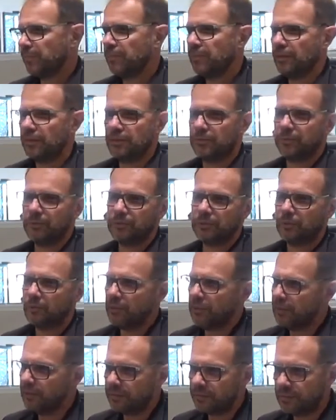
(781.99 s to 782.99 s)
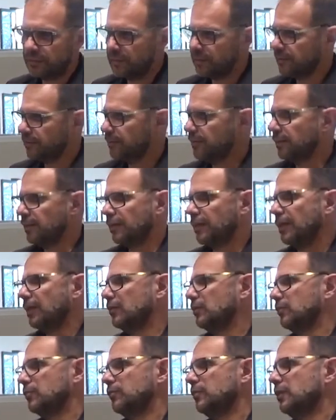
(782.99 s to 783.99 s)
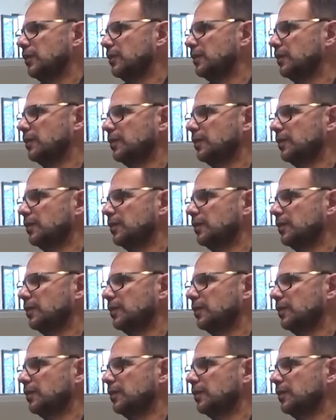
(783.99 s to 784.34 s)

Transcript: The responsibilities, the kind of the,